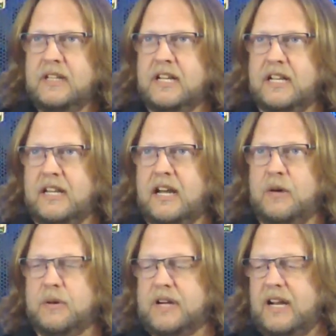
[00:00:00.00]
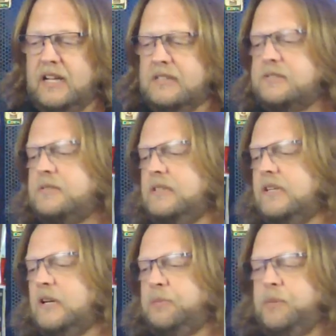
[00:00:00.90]
and we're kind of,
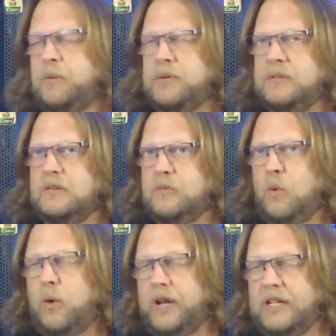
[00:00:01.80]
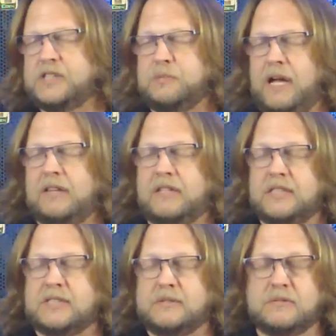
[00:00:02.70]
you know, people were warning us about
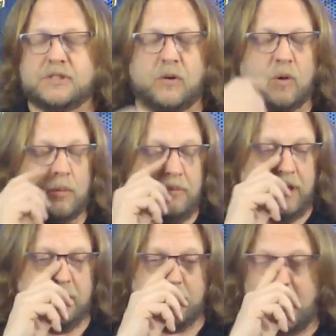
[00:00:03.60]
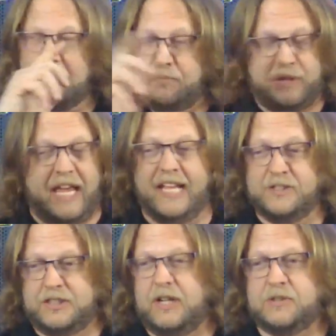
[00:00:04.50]
this storm, and we're out in the
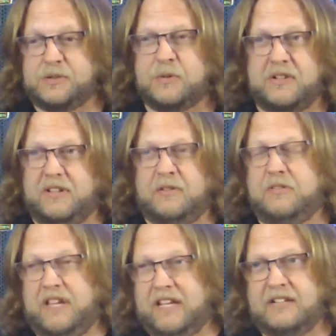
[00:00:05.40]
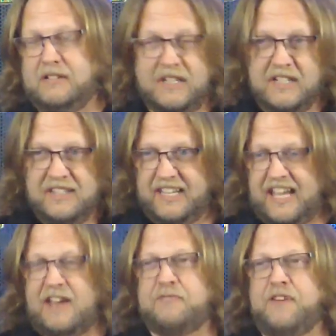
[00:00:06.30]
plains, you know, so we're, you know, thinking like
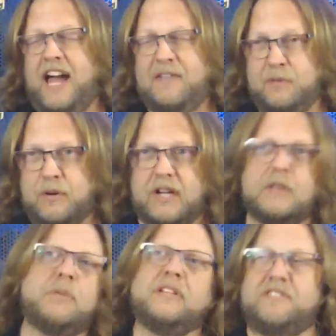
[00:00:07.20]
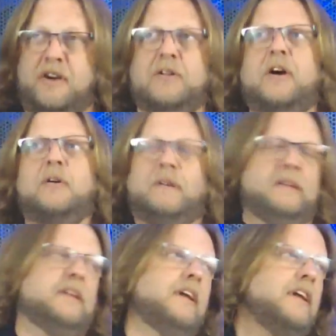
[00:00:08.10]
F5, and we're going to be Toto, and
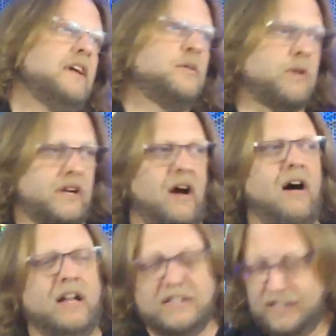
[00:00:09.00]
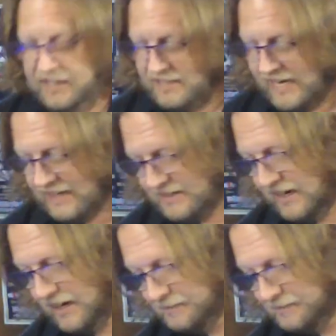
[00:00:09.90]
we're gone. And